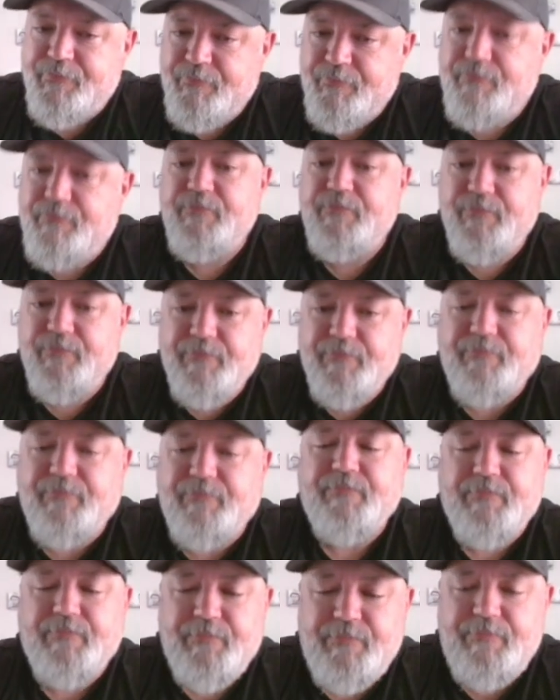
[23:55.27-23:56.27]

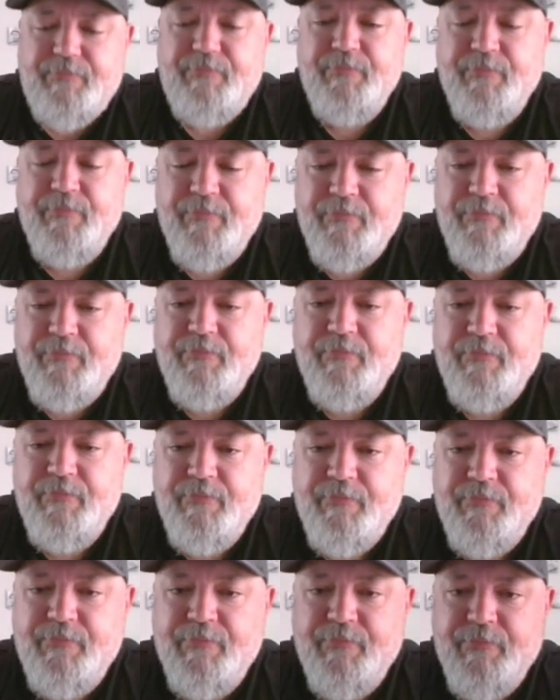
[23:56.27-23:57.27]

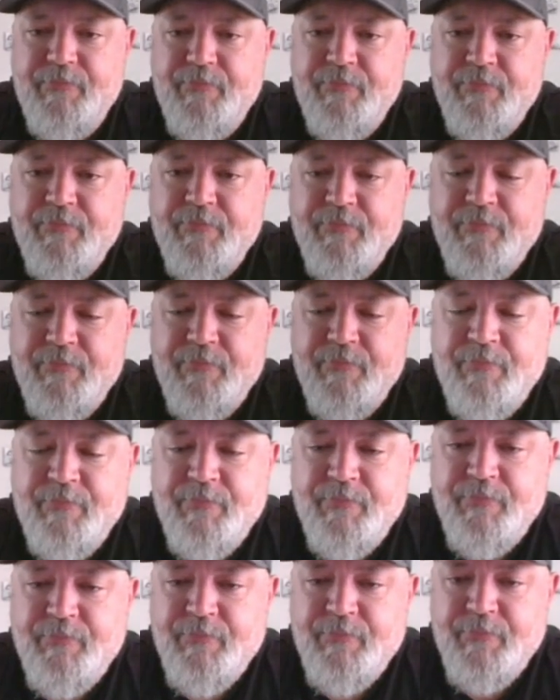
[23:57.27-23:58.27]

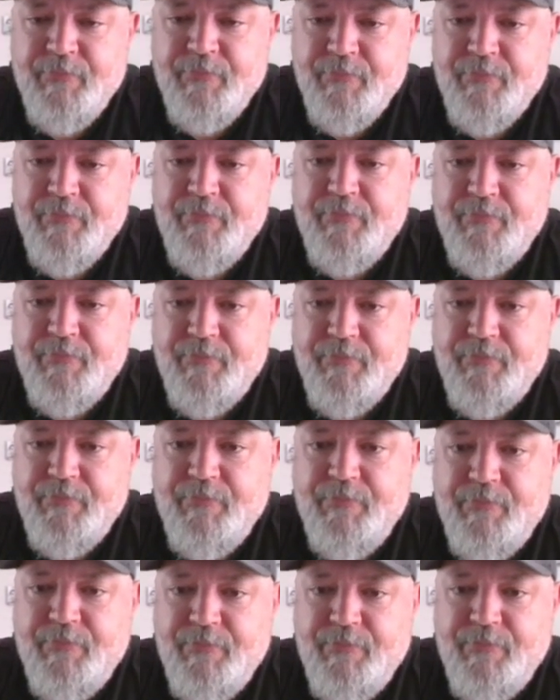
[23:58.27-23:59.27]

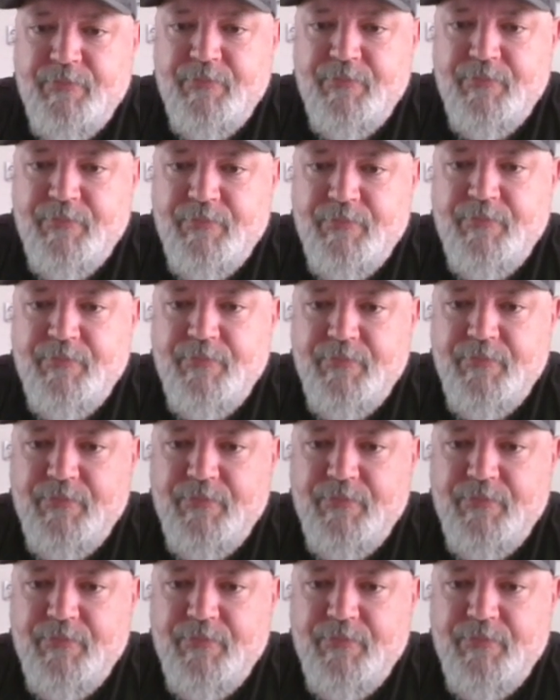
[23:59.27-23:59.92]
[no speech]